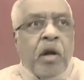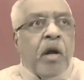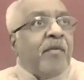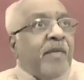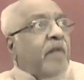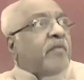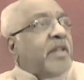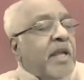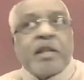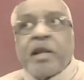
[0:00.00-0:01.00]
One
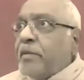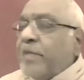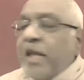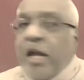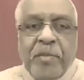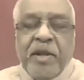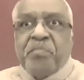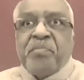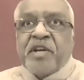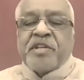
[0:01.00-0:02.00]
after the other, they will be
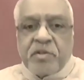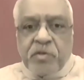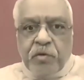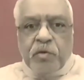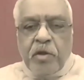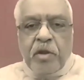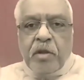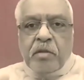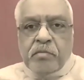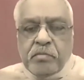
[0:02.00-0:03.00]
impatient. So
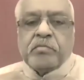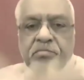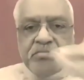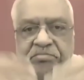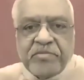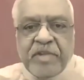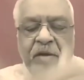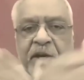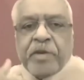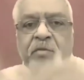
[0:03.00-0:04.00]
they
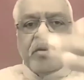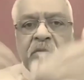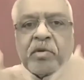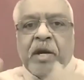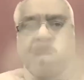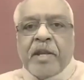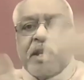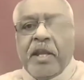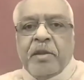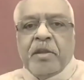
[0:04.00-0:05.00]
will try to
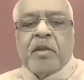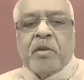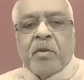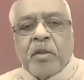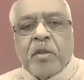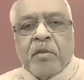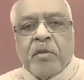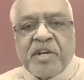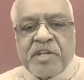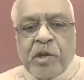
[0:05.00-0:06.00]
clear the
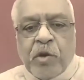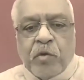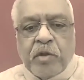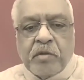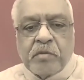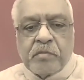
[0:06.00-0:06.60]
patient load.